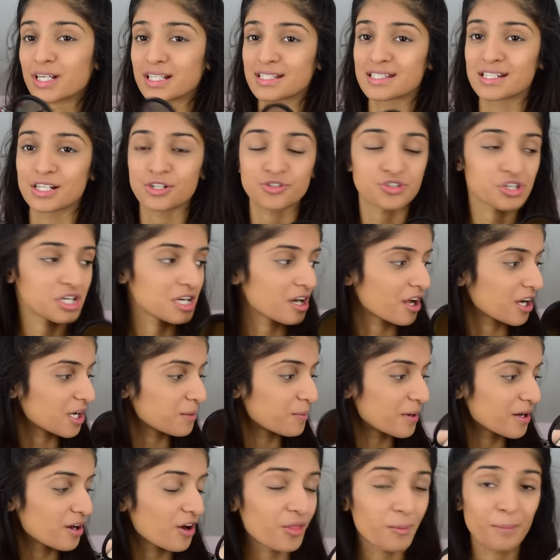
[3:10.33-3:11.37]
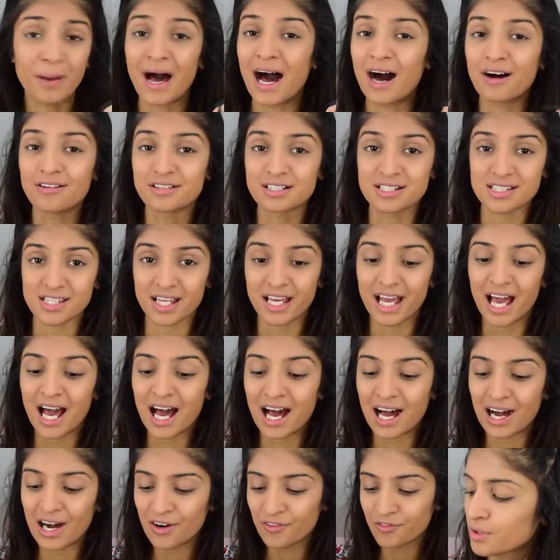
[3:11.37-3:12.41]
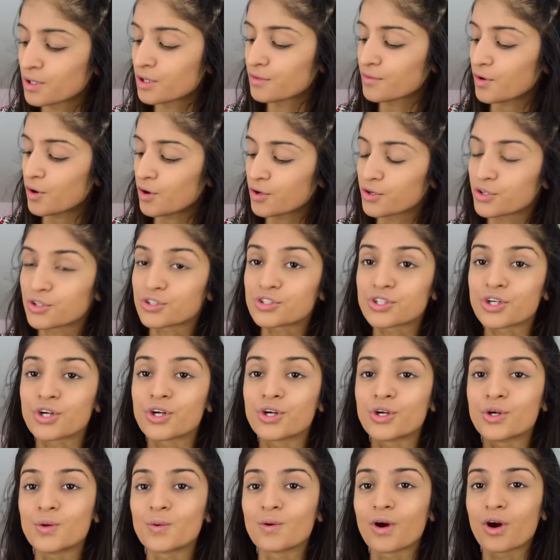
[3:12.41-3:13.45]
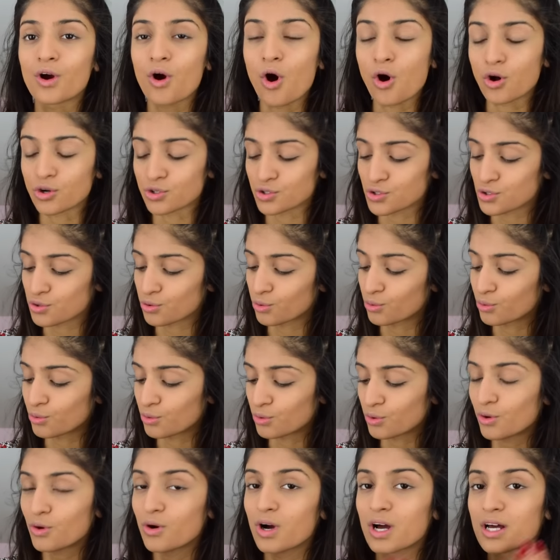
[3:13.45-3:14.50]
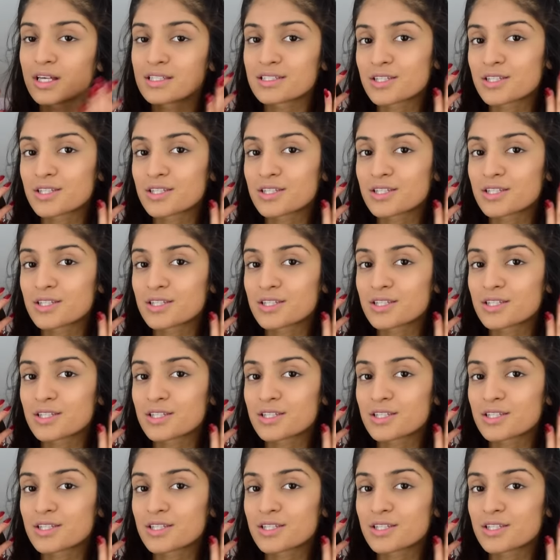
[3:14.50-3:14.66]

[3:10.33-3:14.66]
It's literally like my other powders I have. Move on to contour.